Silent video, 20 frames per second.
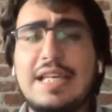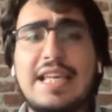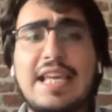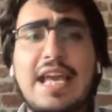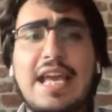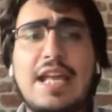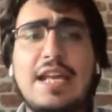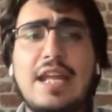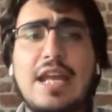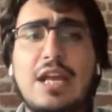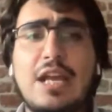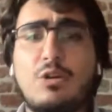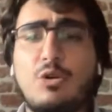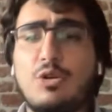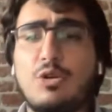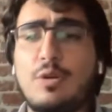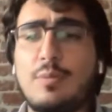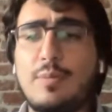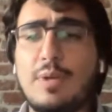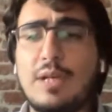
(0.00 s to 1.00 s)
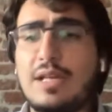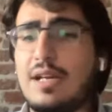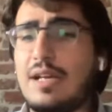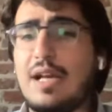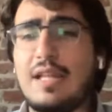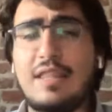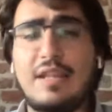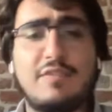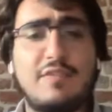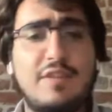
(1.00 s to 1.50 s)
I
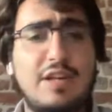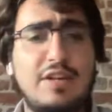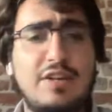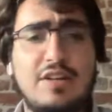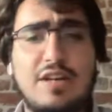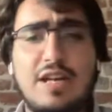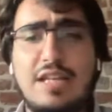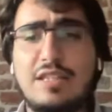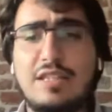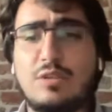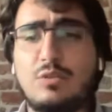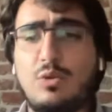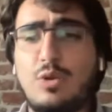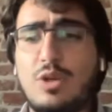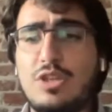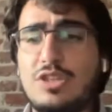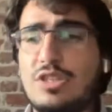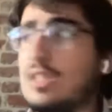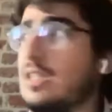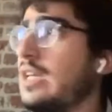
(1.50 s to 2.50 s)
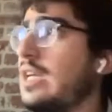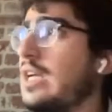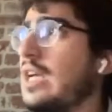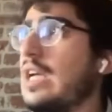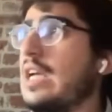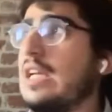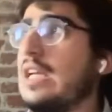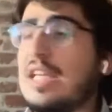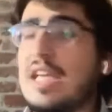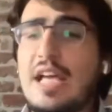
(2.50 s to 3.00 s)
think very related question,
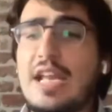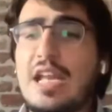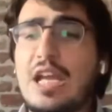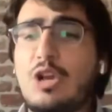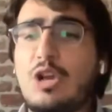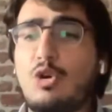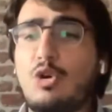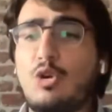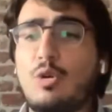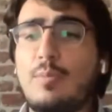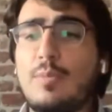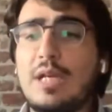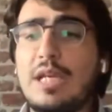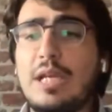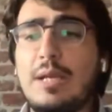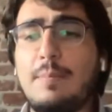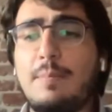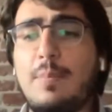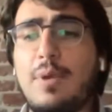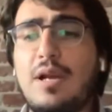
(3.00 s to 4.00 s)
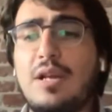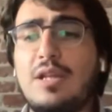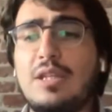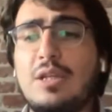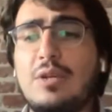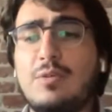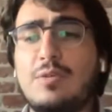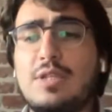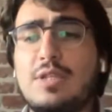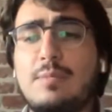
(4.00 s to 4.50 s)
can economic
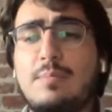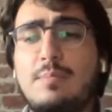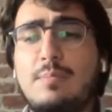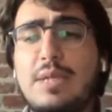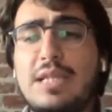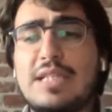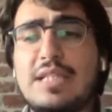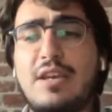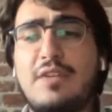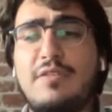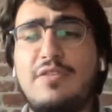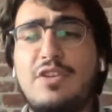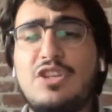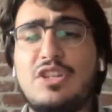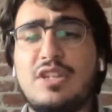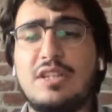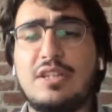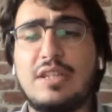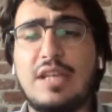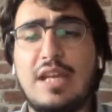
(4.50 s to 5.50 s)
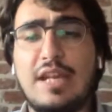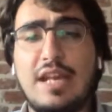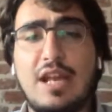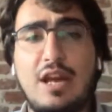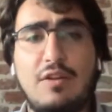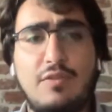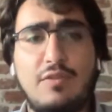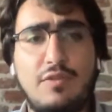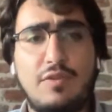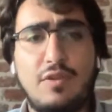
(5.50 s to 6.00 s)
imperatives be sufficient
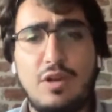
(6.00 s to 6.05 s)
enough